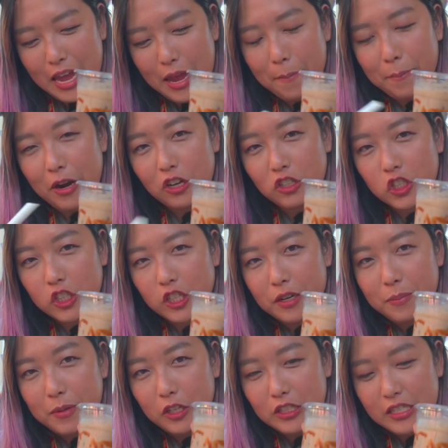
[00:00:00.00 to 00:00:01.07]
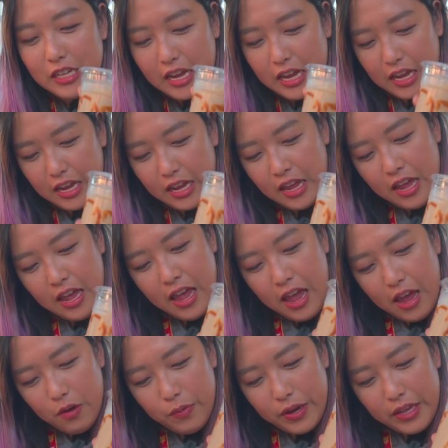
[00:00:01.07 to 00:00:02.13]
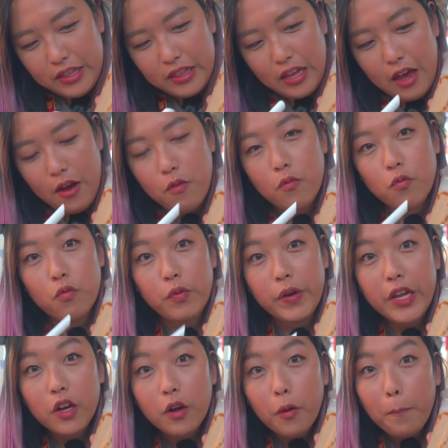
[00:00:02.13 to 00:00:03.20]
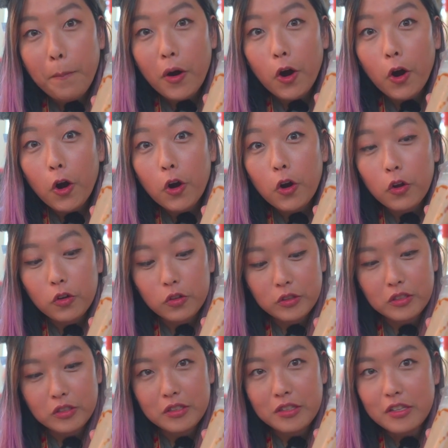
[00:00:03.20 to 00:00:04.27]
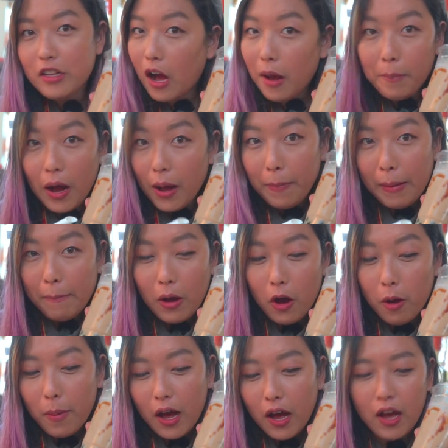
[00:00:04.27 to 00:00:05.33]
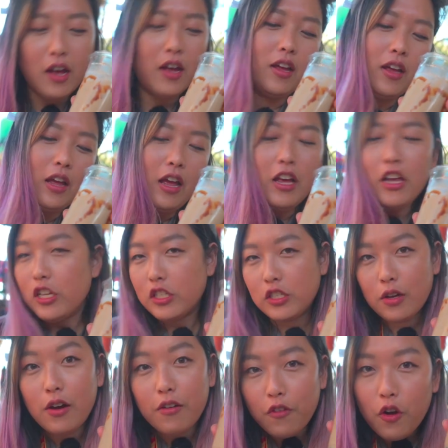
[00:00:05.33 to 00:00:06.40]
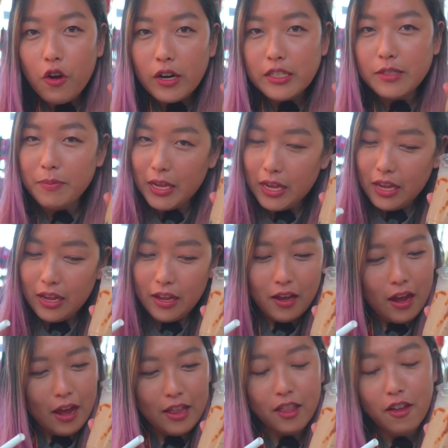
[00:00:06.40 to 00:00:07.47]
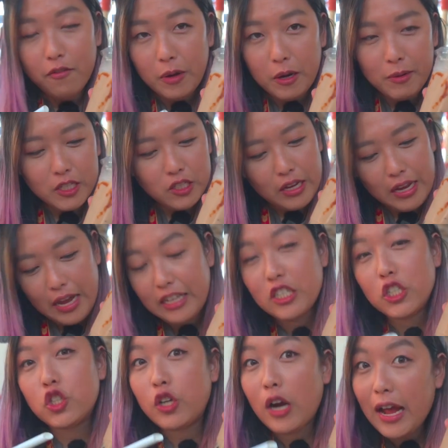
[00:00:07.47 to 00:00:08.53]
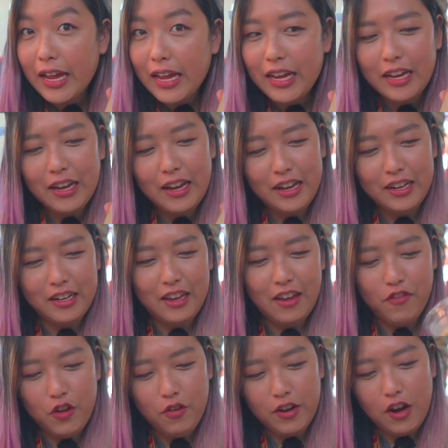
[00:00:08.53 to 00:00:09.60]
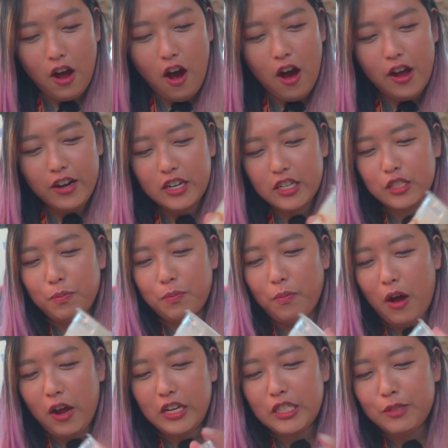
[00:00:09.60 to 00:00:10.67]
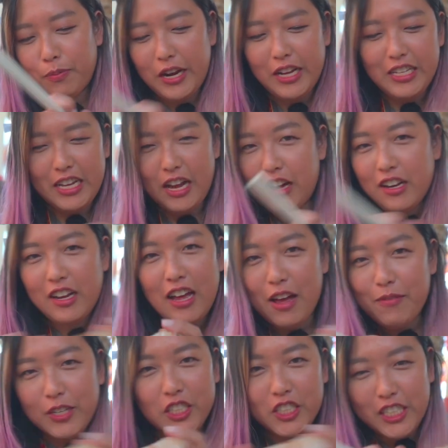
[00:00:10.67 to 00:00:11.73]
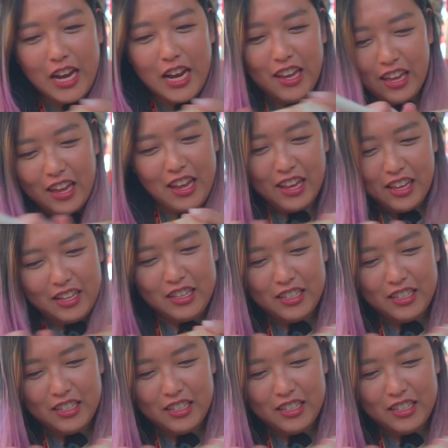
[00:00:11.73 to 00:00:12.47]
Brown sugar milk tea with real pearls, not popping boba. So of course I love boba, so I had to try it and give you an honest breakdown. I'm gonna shake it.